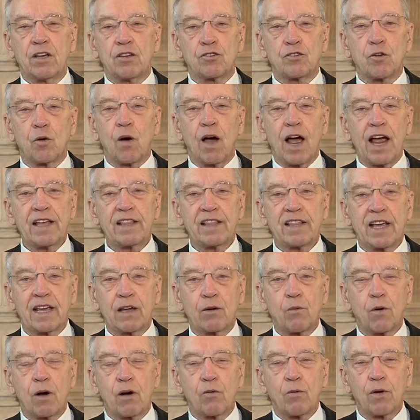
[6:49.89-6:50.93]
So I
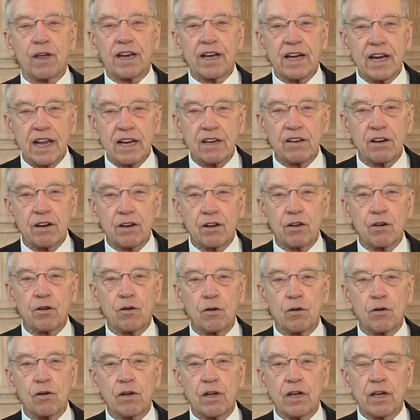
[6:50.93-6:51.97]
think what we need to
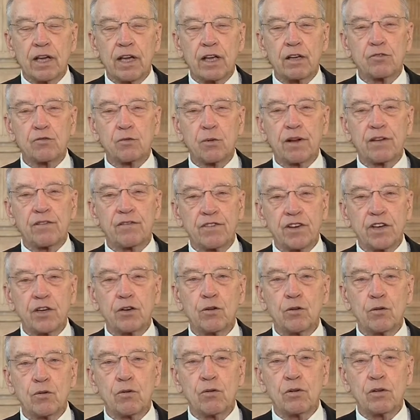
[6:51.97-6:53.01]
do is
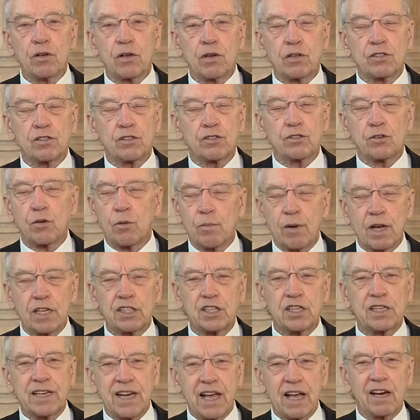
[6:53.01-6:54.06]
review so
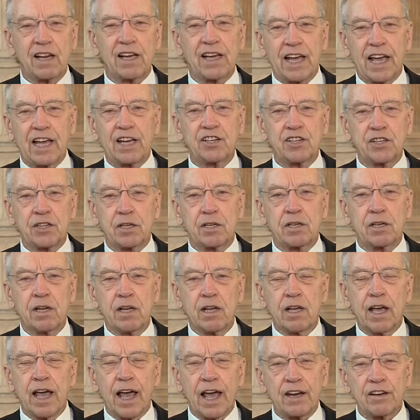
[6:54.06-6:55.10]
much delegation
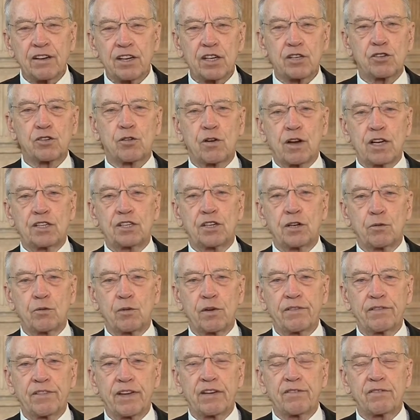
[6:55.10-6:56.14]
and discretion
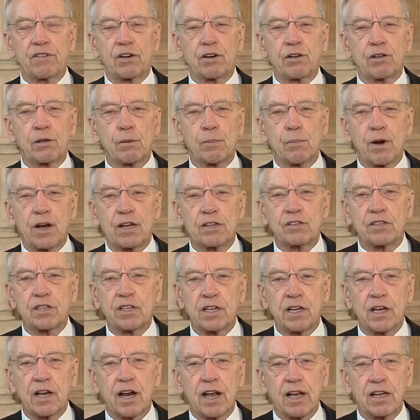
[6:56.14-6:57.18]
we've given to the President
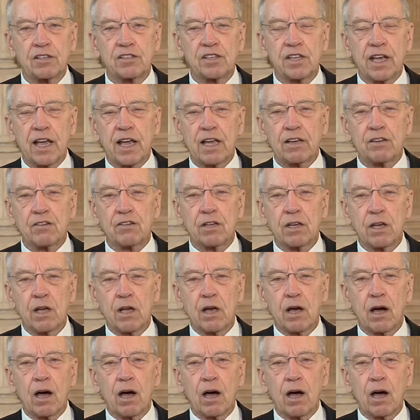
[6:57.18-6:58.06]
of the United States